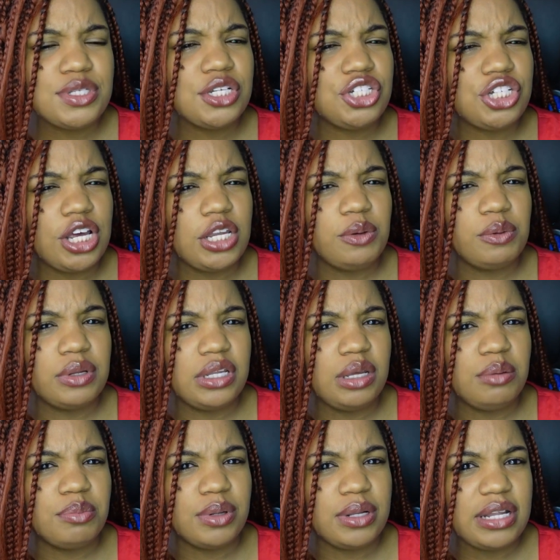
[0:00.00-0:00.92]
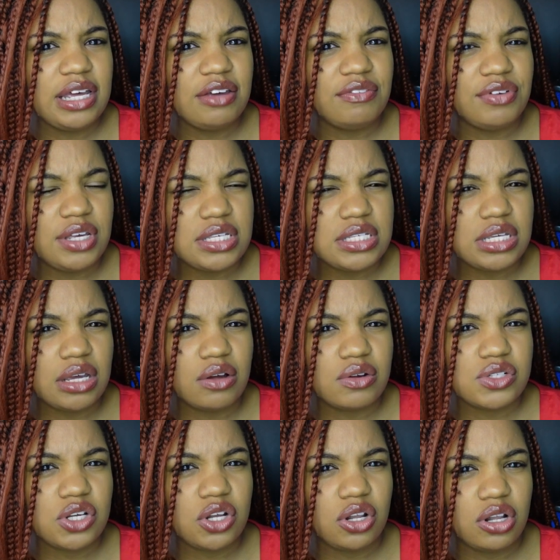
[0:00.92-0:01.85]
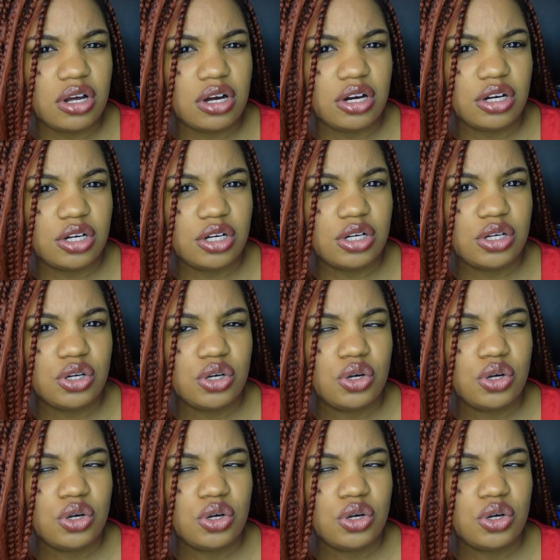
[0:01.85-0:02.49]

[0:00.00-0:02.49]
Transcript: to genuinely believe he's killed Clark,